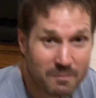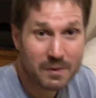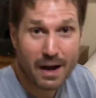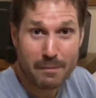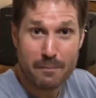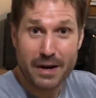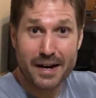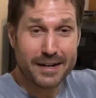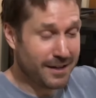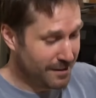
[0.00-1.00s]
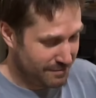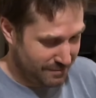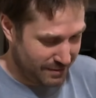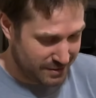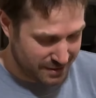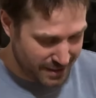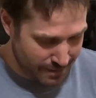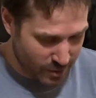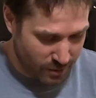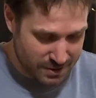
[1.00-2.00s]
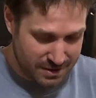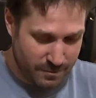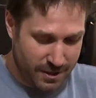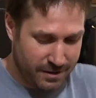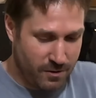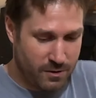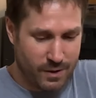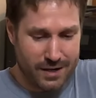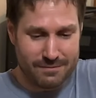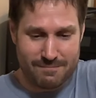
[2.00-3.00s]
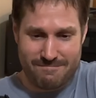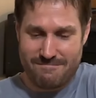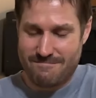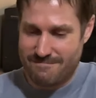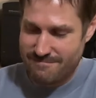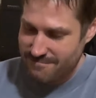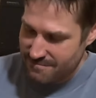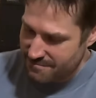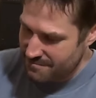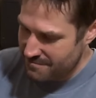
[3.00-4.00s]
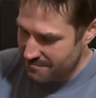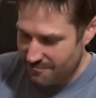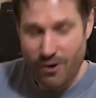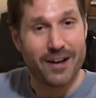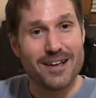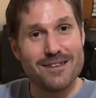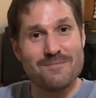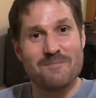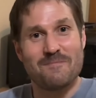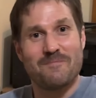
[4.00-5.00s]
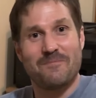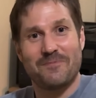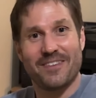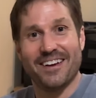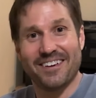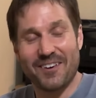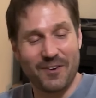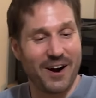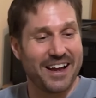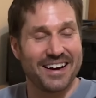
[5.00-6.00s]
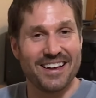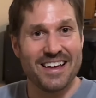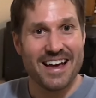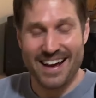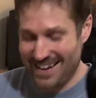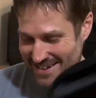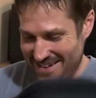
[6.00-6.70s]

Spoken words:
Got my bag here. Let's say I'm going somewhere, I'm going to work. Right in, right in. Hey,